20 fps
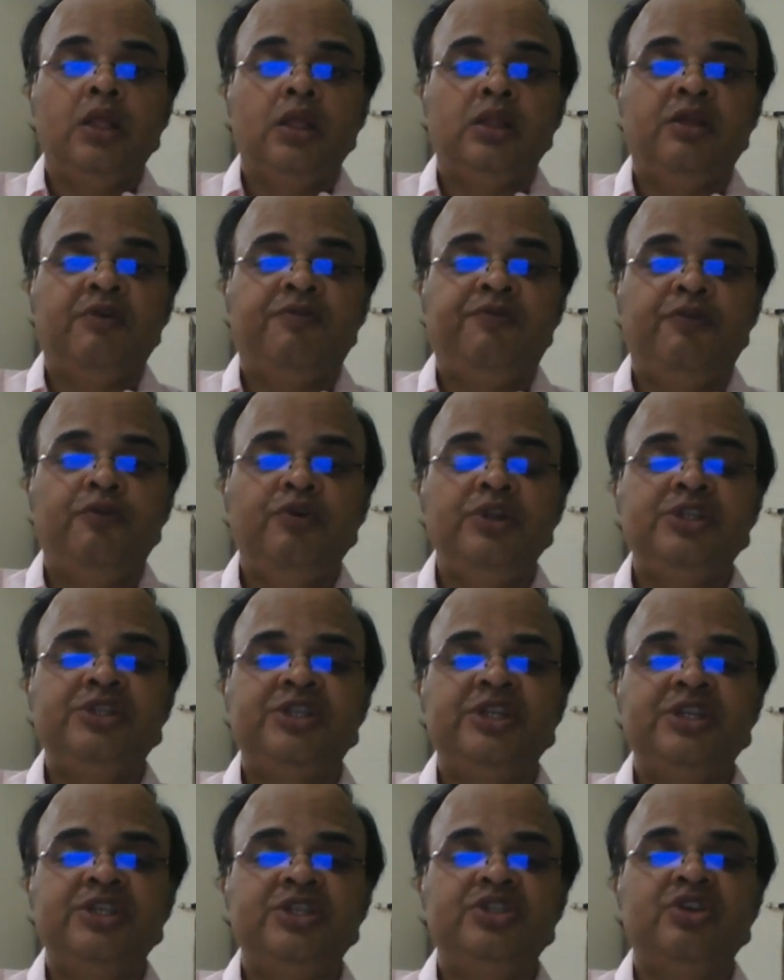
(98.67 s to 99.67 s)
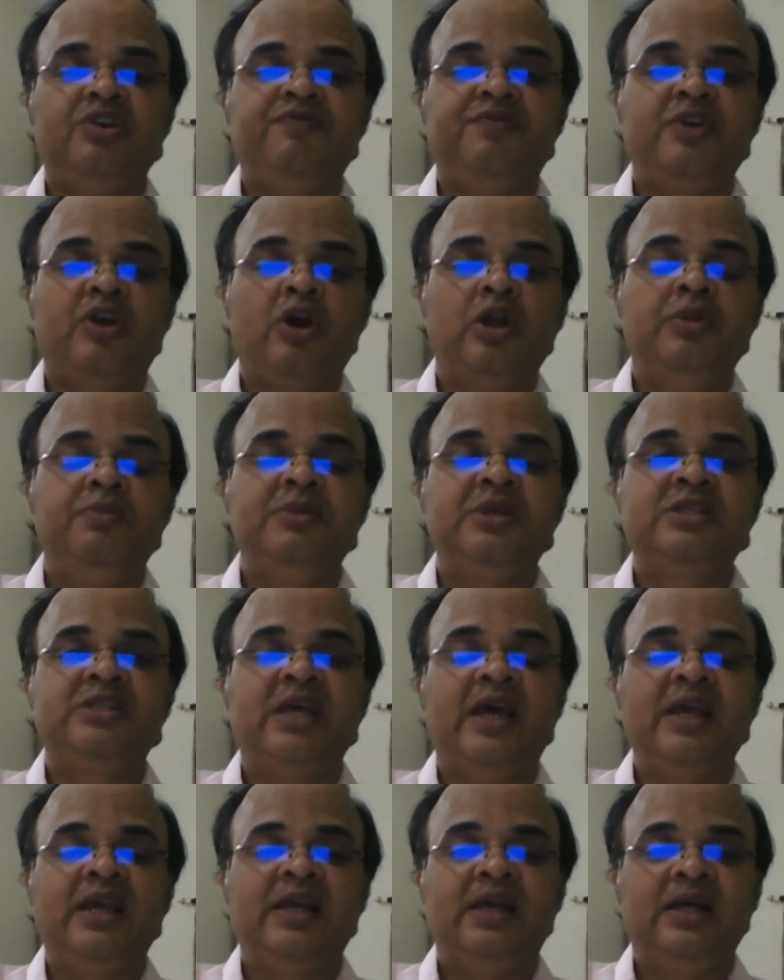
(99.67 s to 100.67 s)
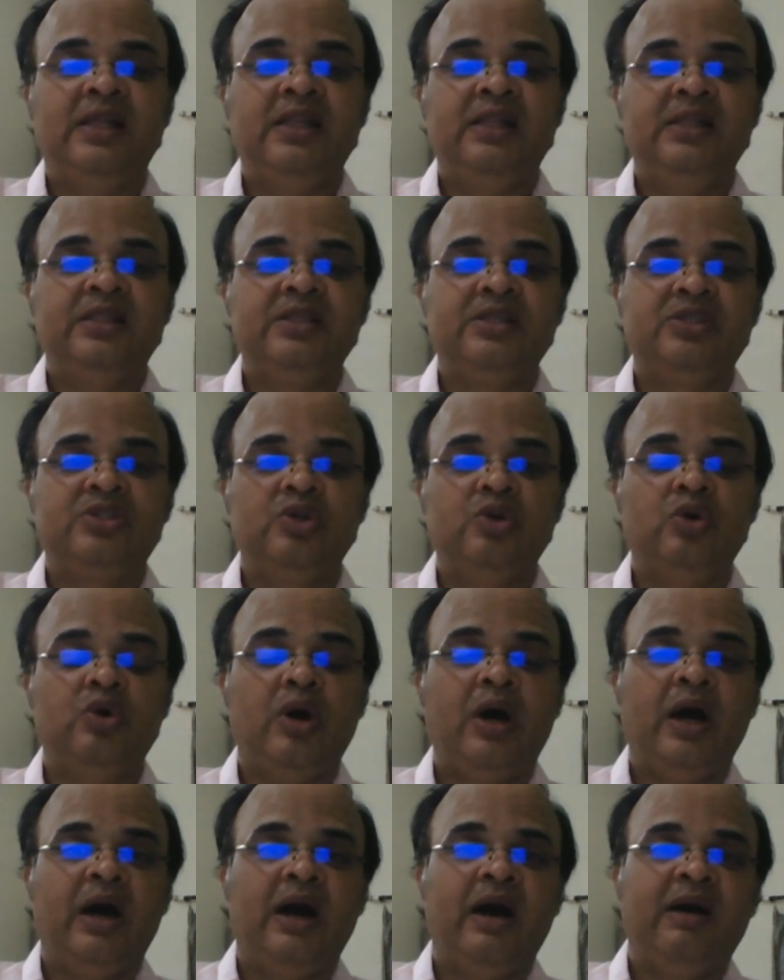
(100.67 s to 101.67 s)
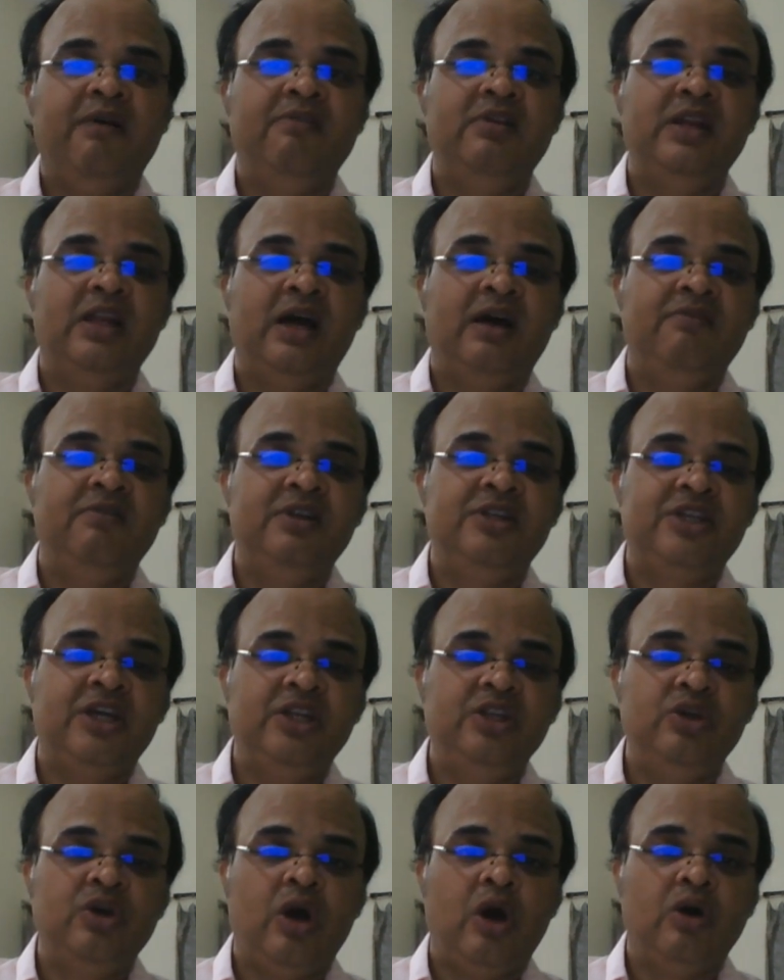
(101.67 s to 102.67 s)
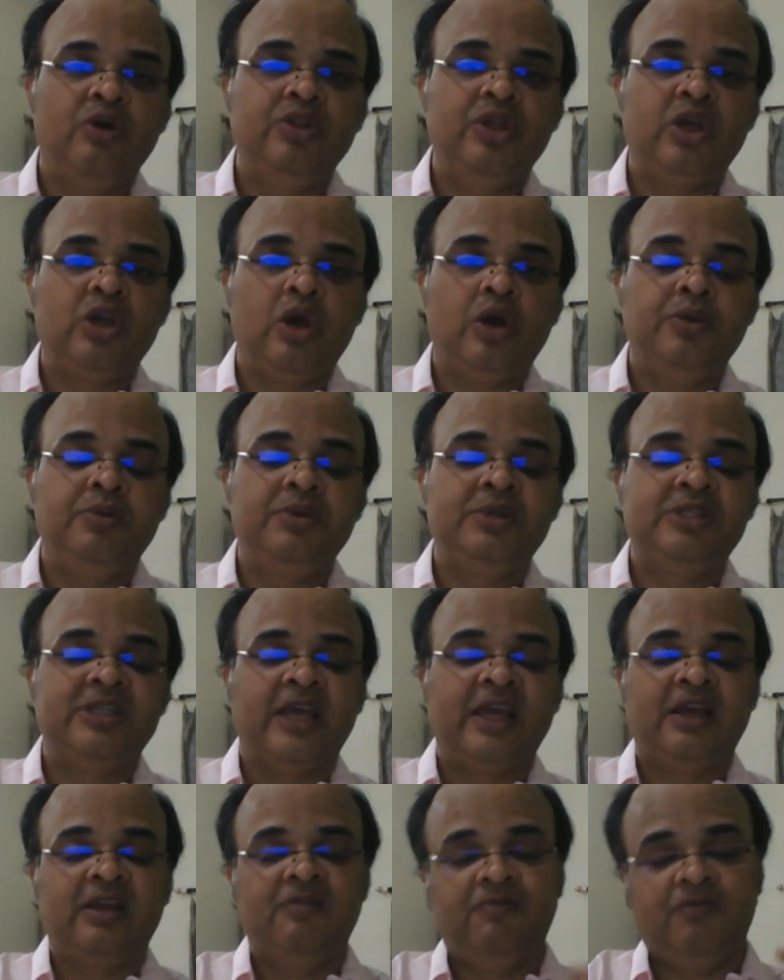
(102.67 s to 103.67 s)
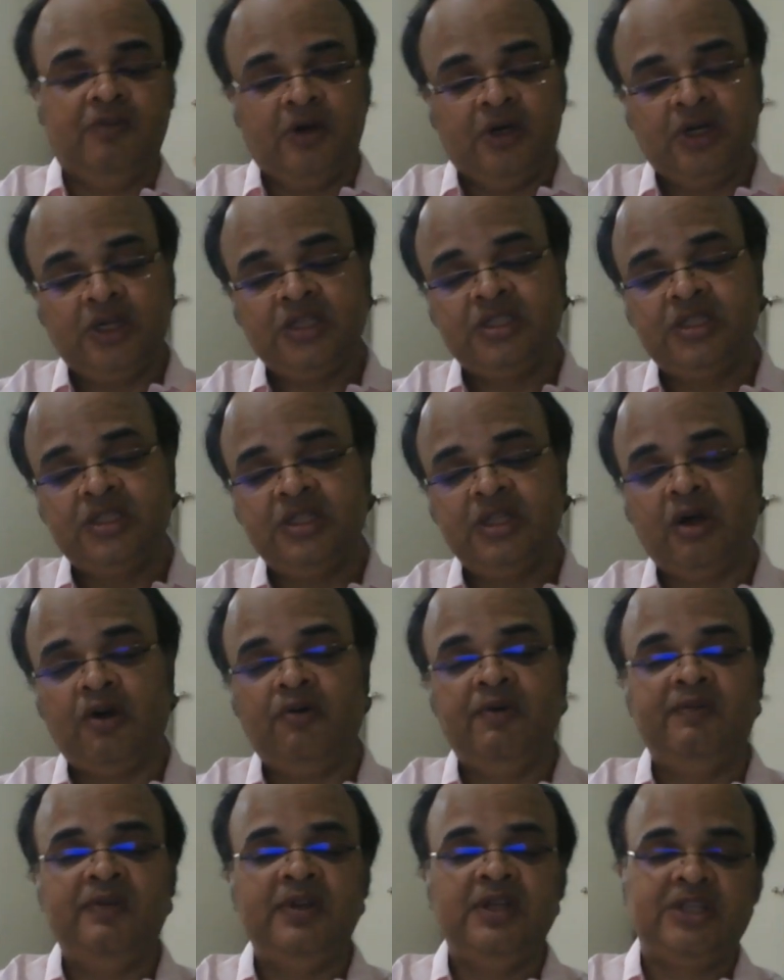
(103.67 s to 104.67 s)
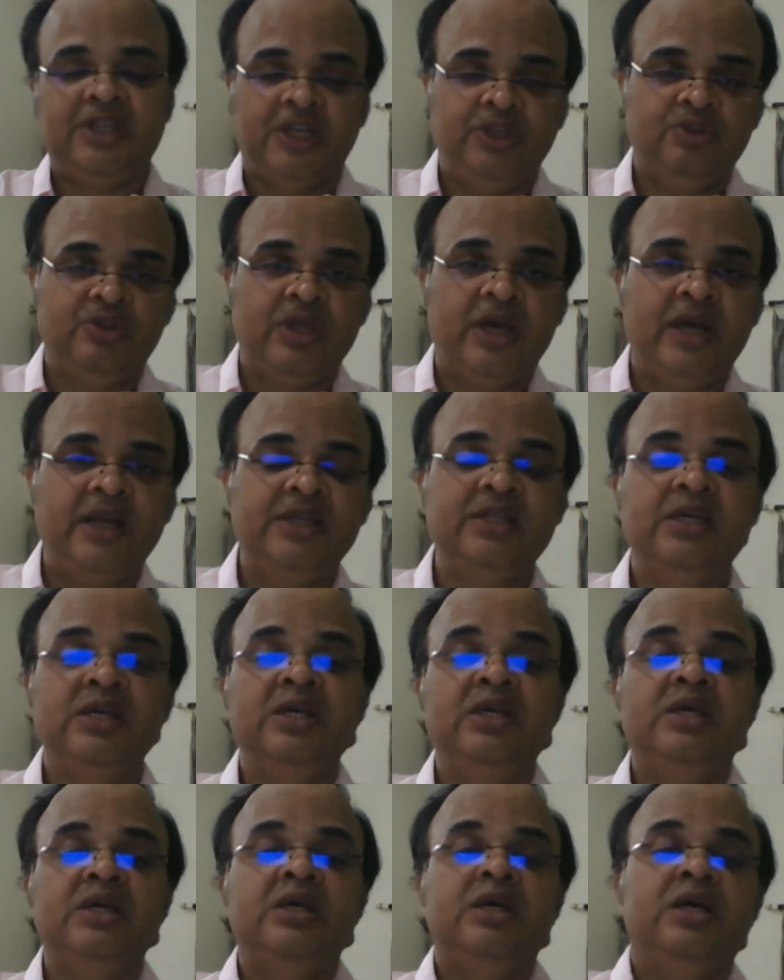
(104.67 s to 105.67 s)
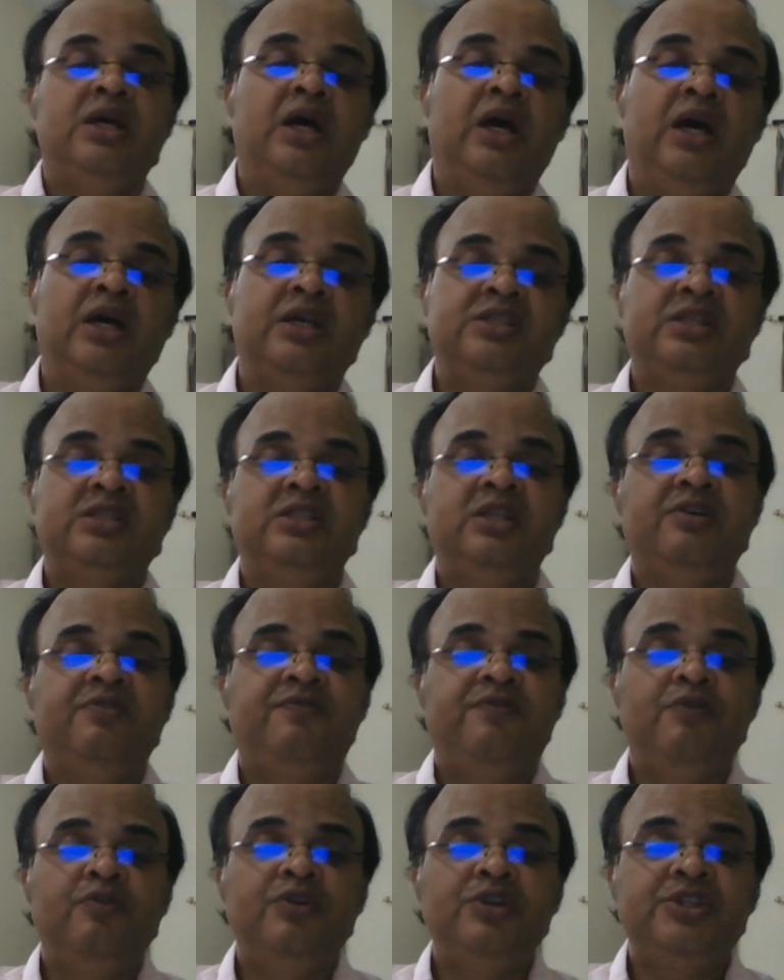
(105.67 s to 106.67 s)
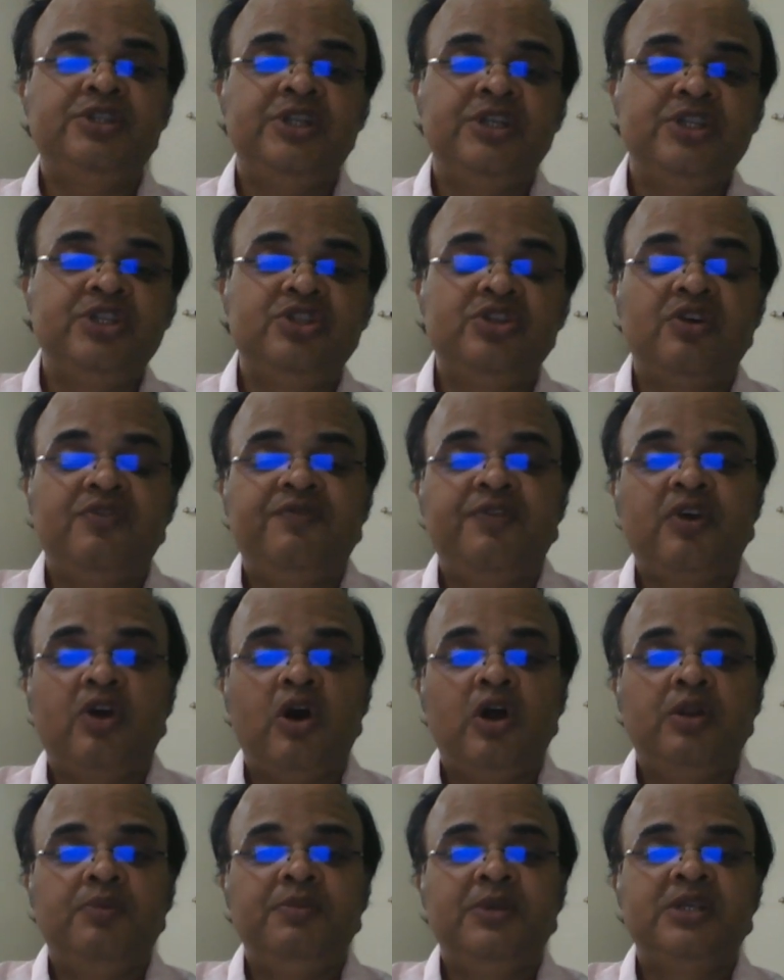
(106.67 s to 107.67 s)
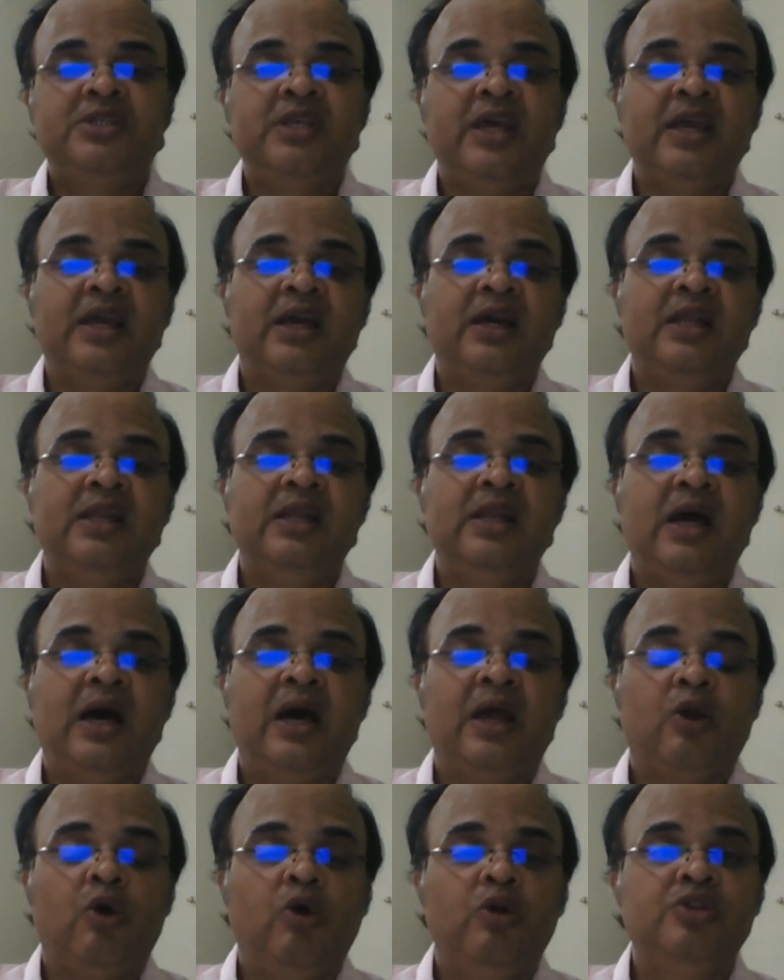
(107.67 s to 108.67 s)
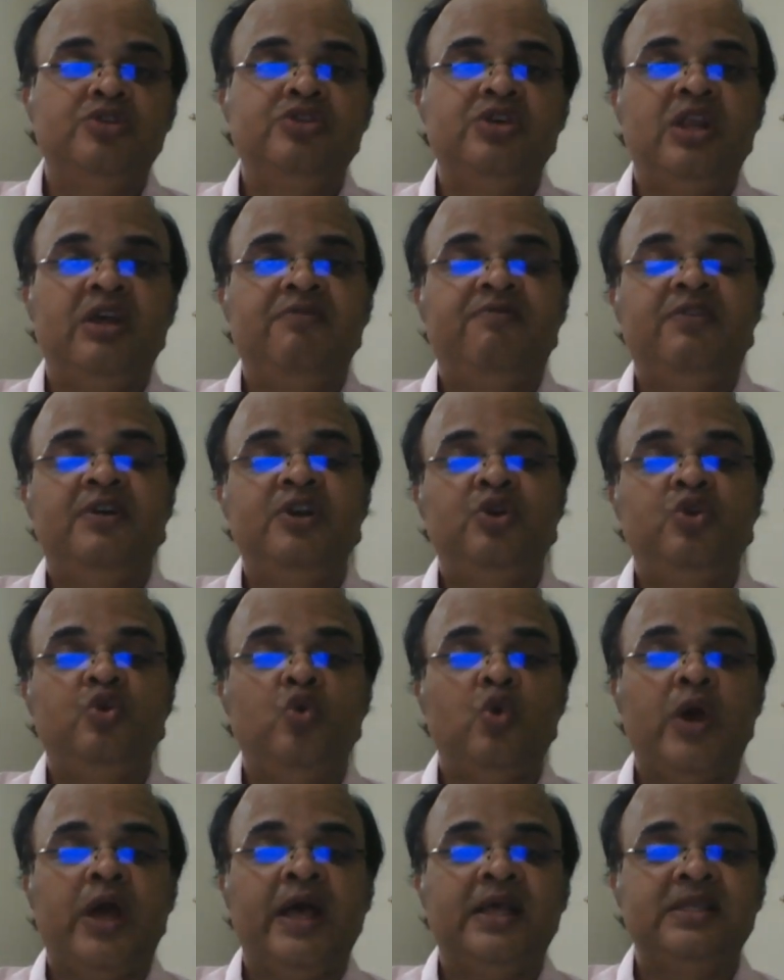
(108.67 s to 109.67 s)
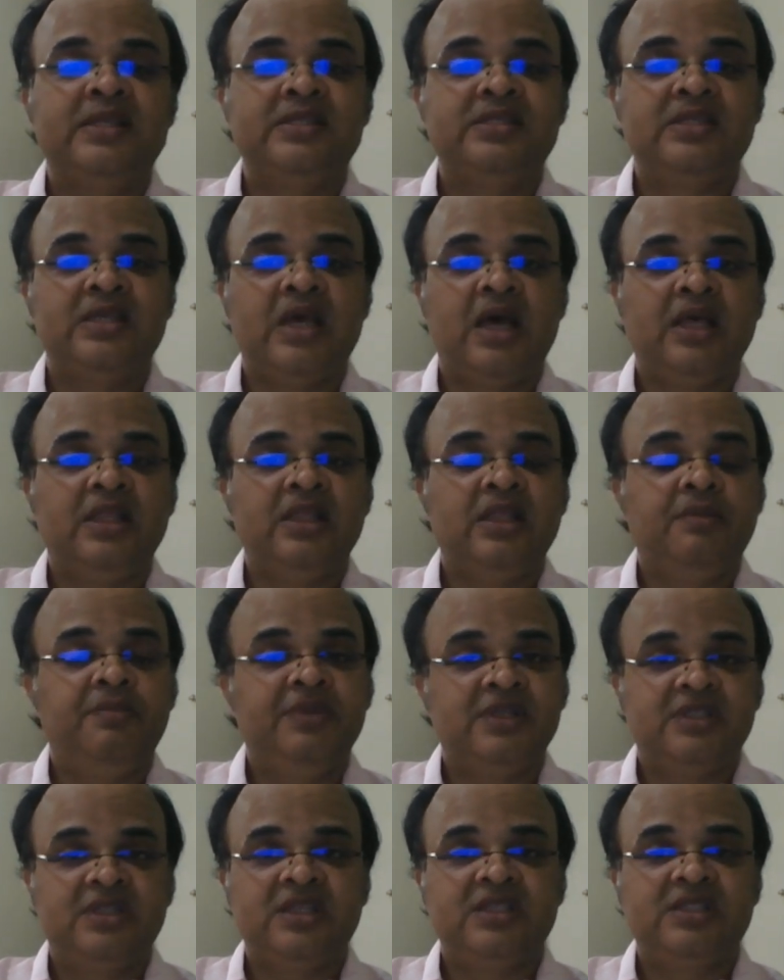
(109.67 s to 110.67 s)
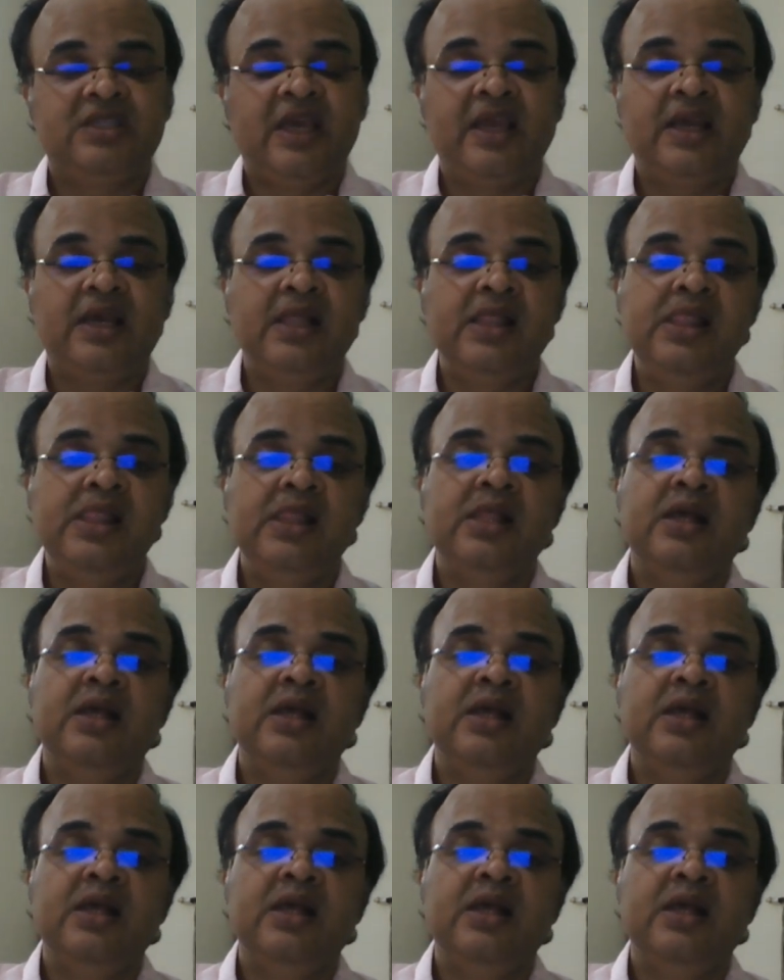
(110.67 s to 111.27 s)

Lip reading: The four stages of economic cycle. So I will tell you how the economic cycle works. Now I will tell you that. So the four stages of economic cycle are also referred to as the business cycle.